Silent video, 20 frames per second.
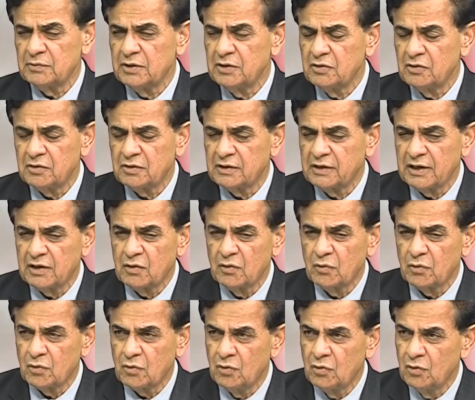did not take
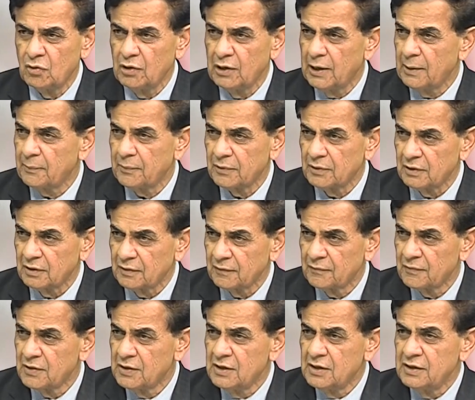over whole Apple.
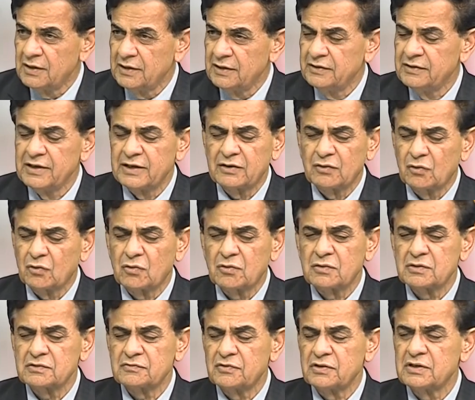They took
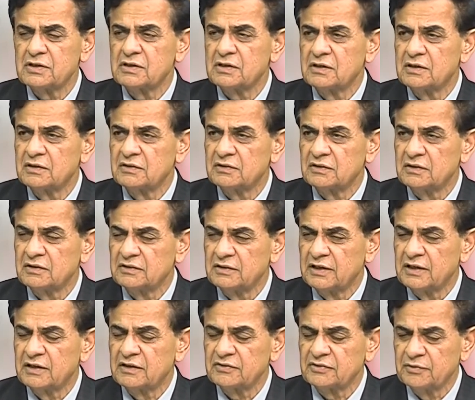over one
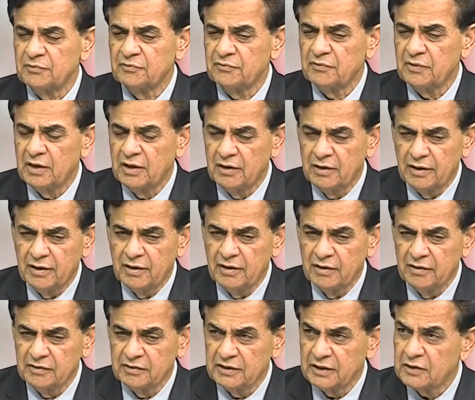there is some
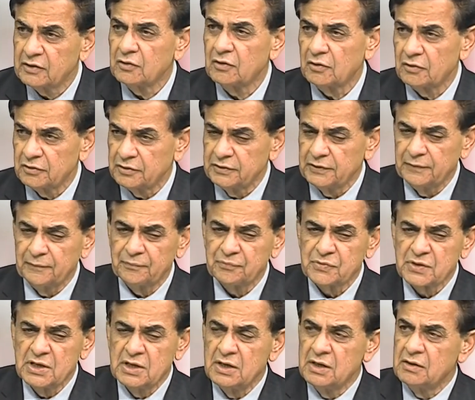technology,
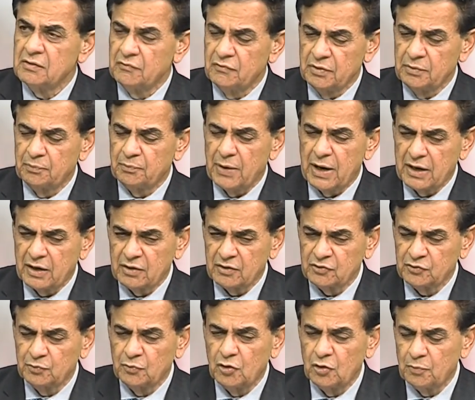one part, a
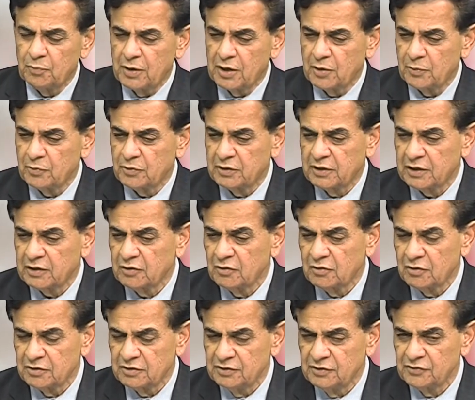small part of the
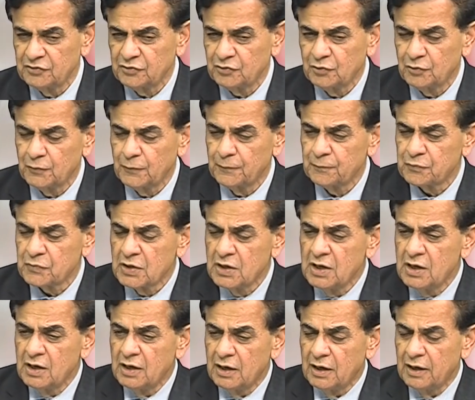technology. So
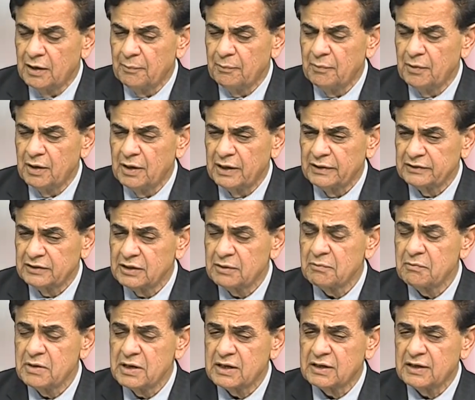I
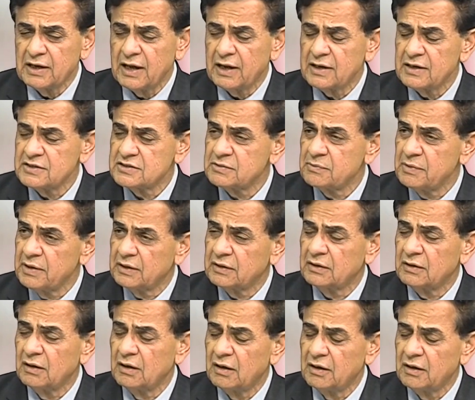think big tech is a big